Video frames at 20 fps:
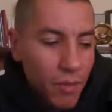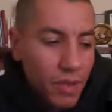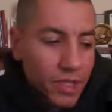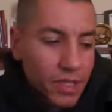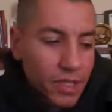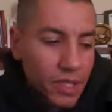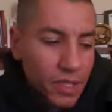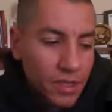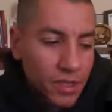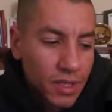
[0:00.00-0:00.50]

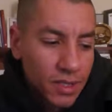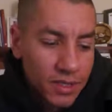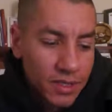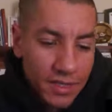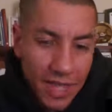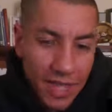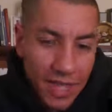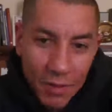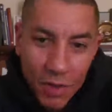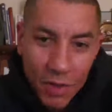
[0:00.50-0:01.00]
Appreciate
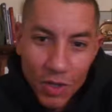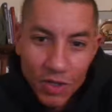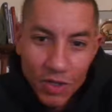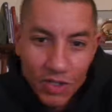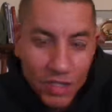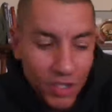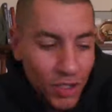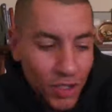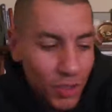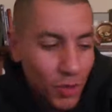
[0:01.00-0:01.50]
that. Same
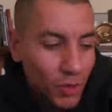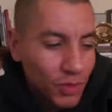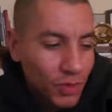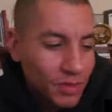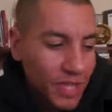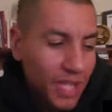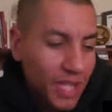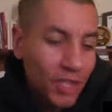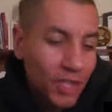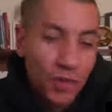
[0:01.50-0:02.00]
goes to
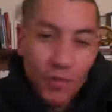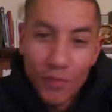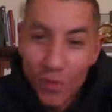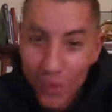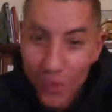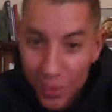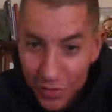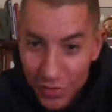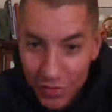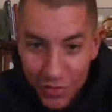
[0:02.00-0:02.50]
you. Thank you
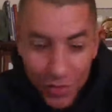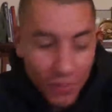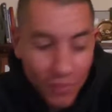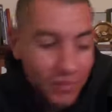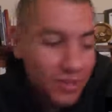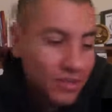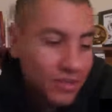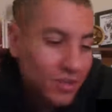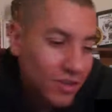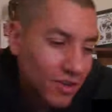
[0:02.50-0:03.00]
for your
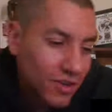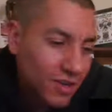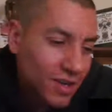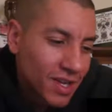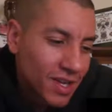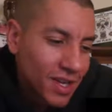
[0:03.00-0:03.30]
service, sir.